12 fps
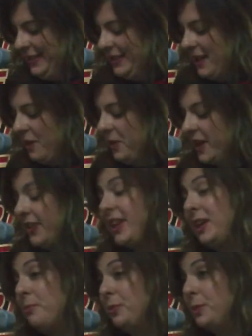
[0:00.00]
I want to
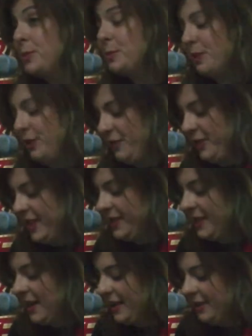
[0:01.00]
thank Bloomsburg for
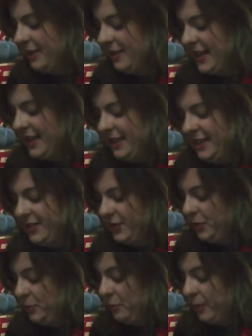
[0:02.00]
this honor, and it is
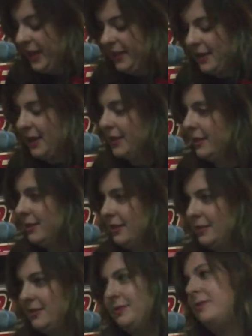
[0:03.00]
a great
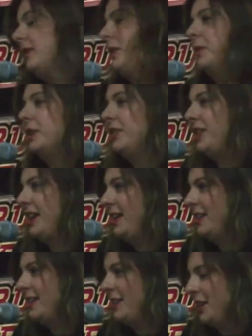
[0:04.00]
honor. I want to
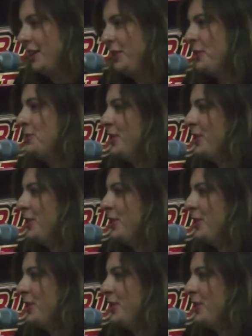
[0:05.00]
thank Coach